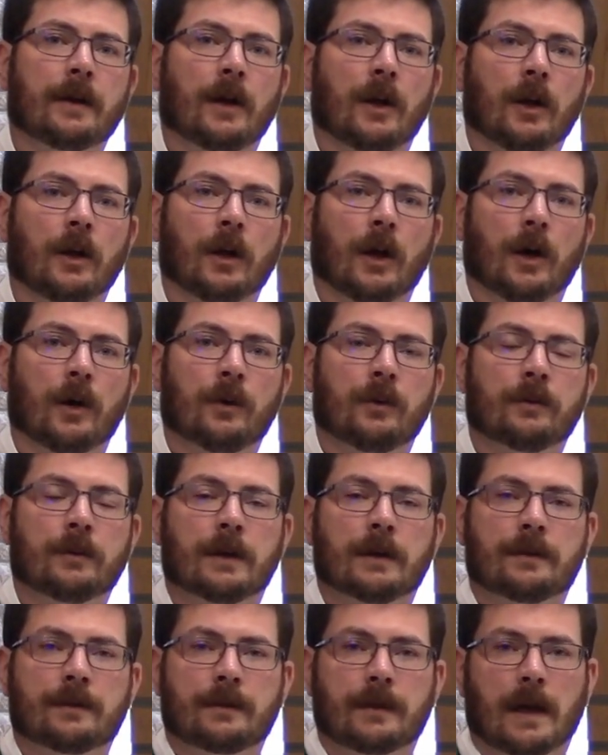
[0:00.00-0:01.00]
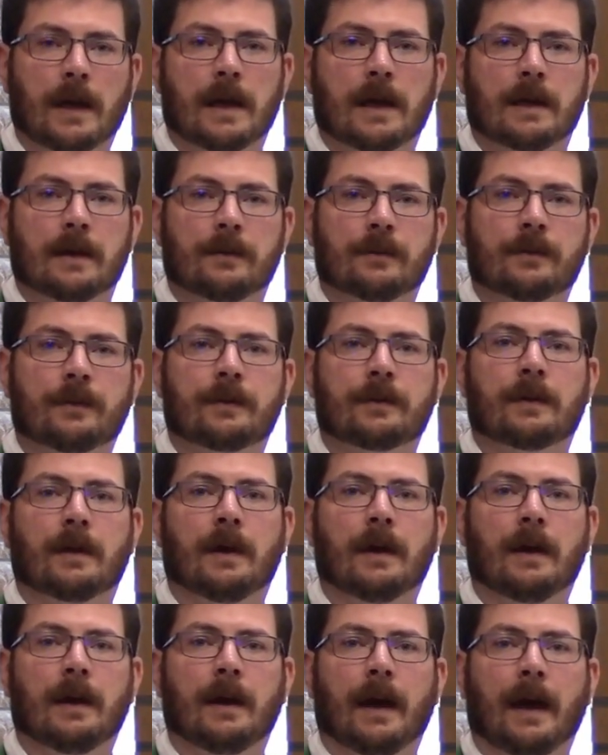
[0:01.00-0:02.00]
alone
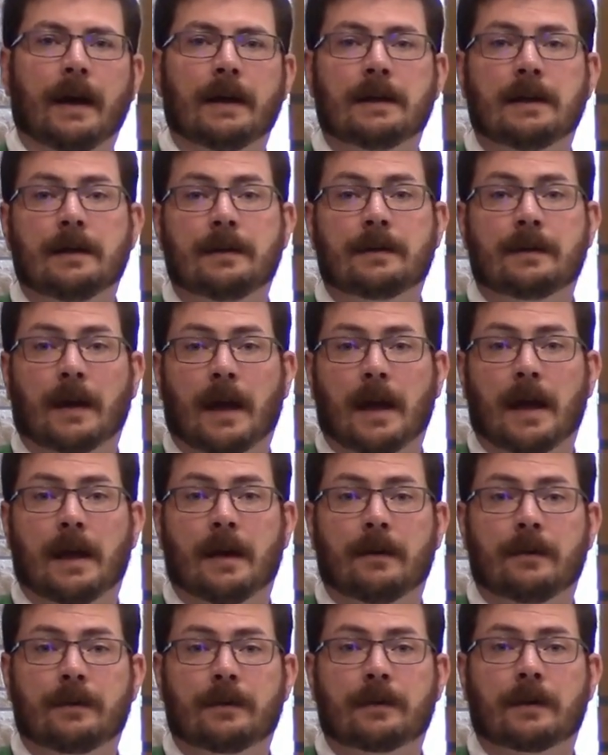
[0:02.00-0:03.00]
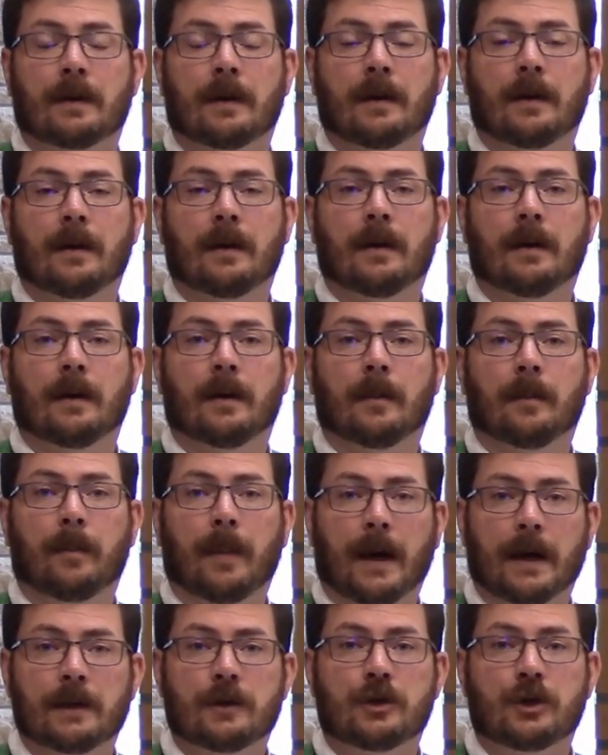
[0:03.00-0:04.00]
saves, and he saves
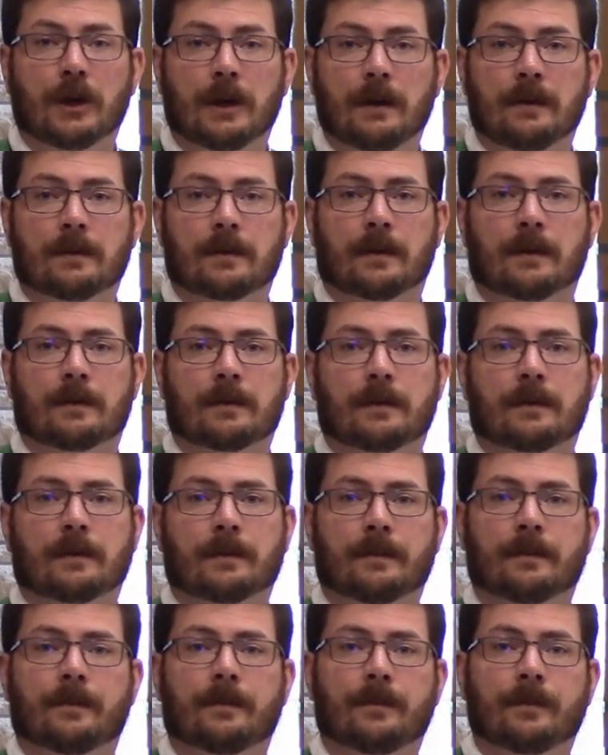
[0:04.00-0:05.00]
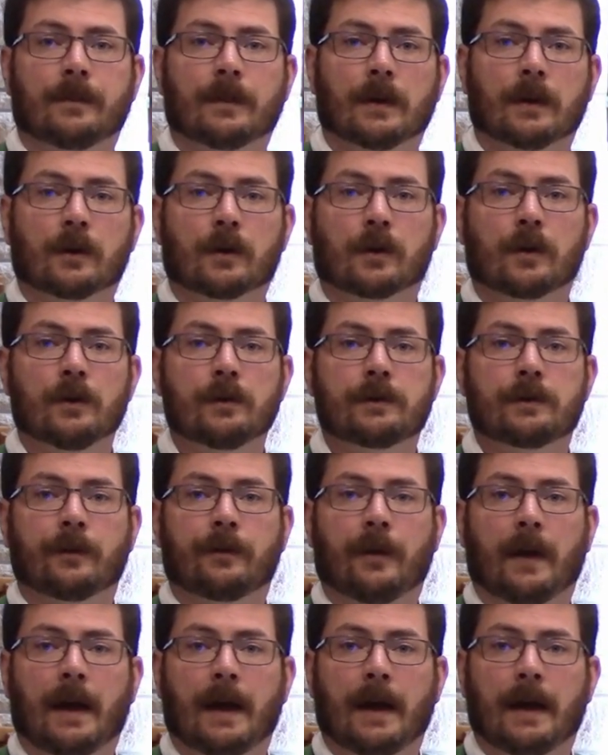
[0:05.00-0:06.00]
by Jesus,
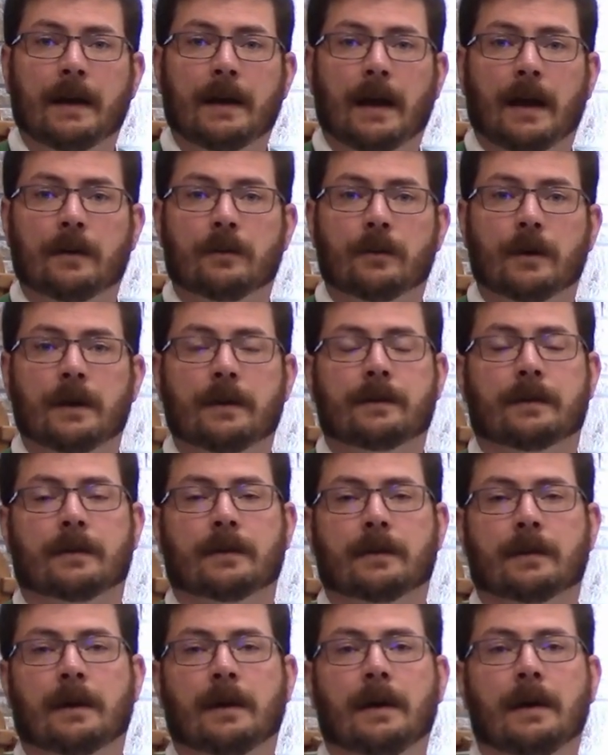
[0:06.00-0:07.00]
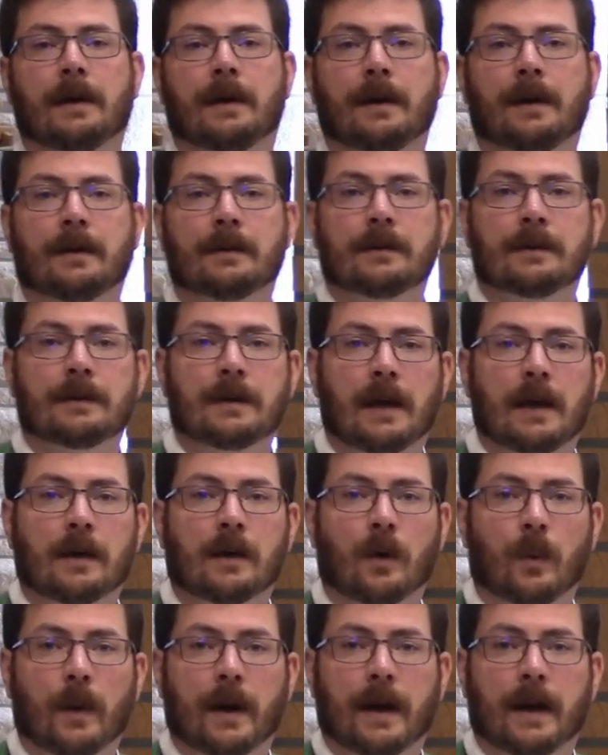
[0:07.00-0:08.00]
crucified and risen to
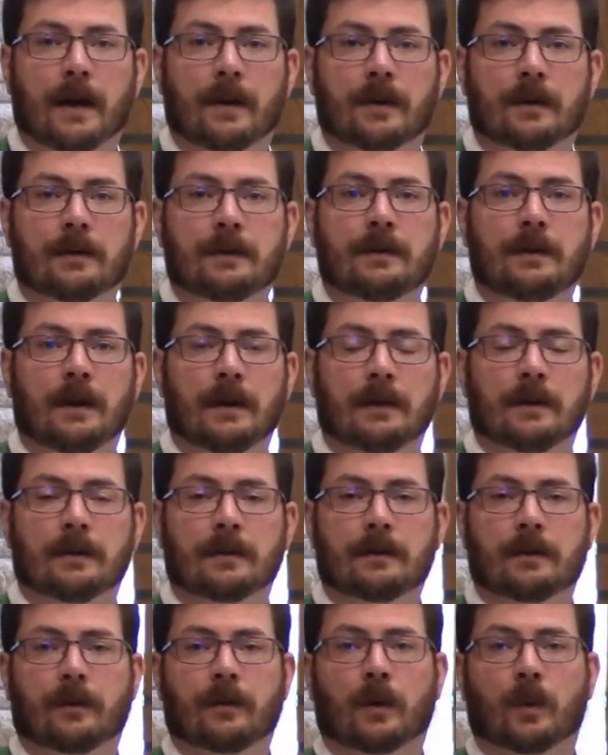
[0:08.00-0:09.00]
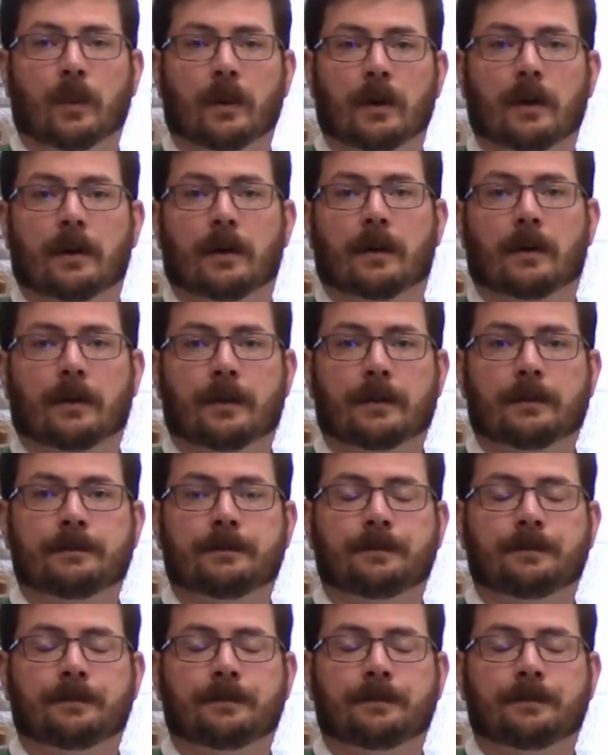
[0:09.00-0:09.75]
take away the sins of the world.